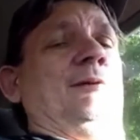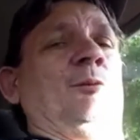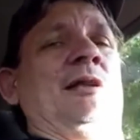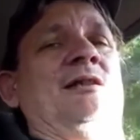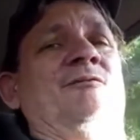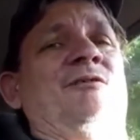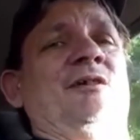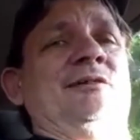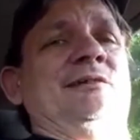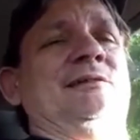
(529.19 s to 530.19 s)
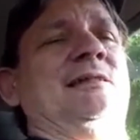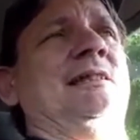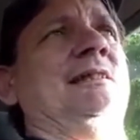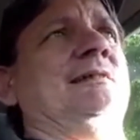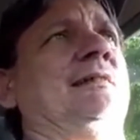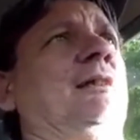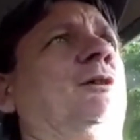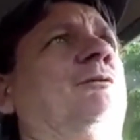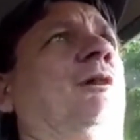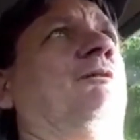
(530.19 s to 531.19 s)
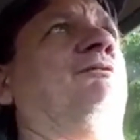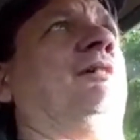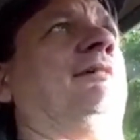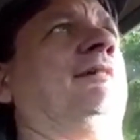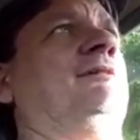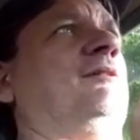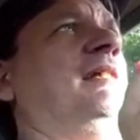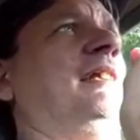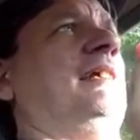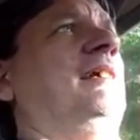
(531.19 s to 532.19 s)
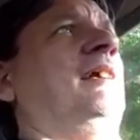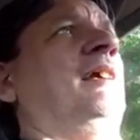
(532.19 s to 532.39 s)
the way you feel in the seats, the overall feeling that you get